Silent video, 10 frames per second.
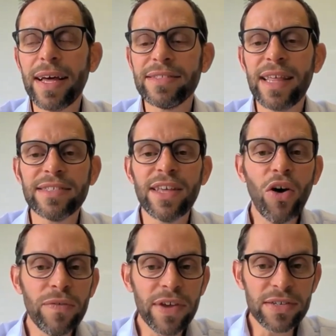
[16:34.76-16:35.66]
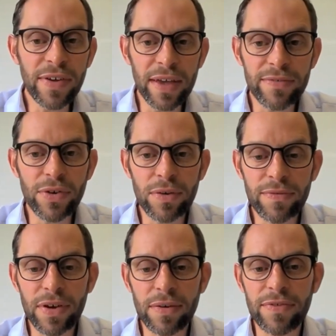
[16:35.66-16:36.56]
that's the obvious fit
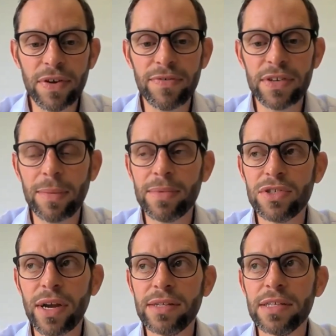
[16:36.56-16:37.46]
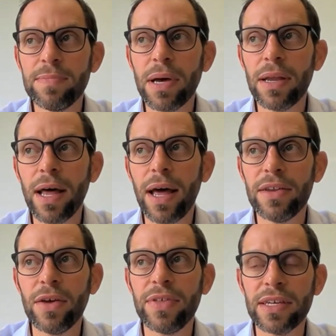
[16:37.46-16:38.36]
for demonstrators, but I
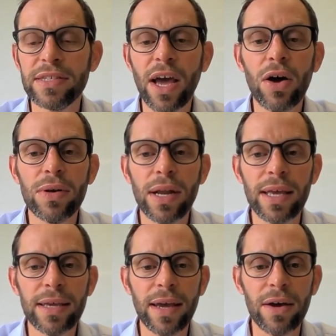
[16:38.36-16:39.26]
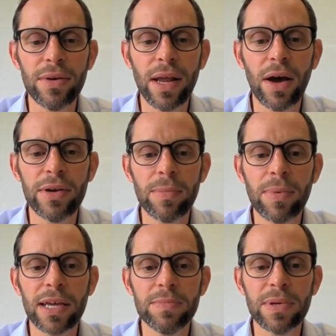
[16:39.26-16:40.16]
don't think it's the only
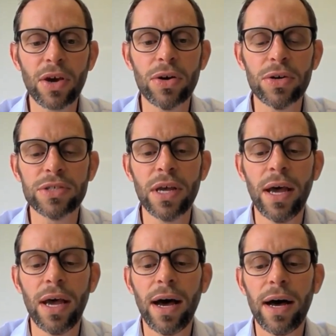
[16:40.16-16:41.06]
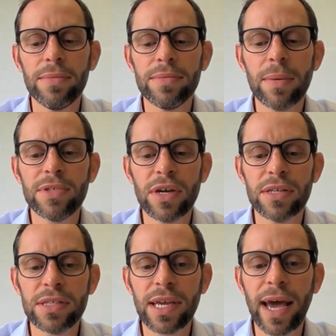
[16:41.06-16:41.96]
place, because
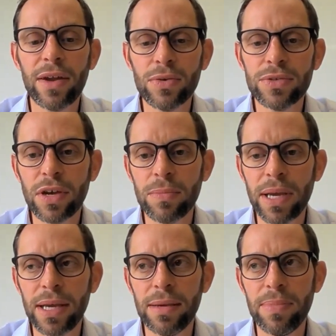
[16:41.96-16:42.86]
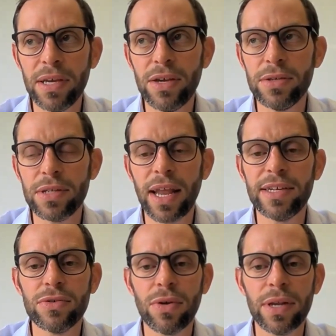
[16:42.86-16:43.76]
demonstrators can also be used
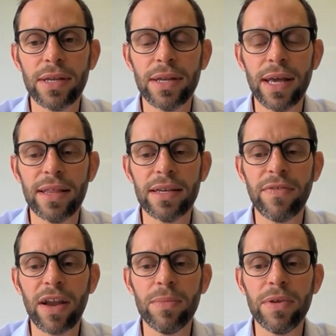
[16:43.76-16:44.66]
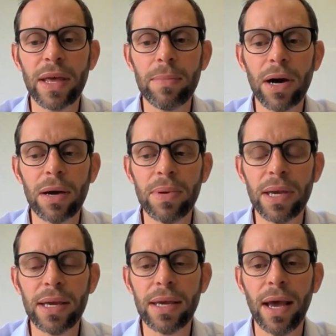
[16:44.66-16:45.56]
later on in the development. They might
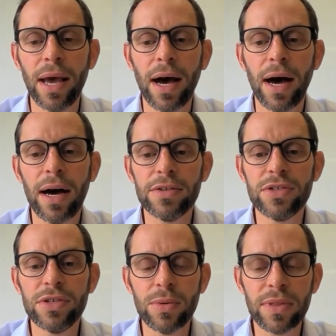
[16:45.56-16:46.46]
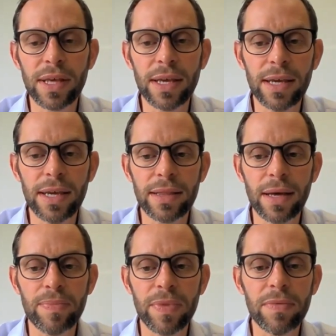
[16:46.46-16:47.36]
be to do with the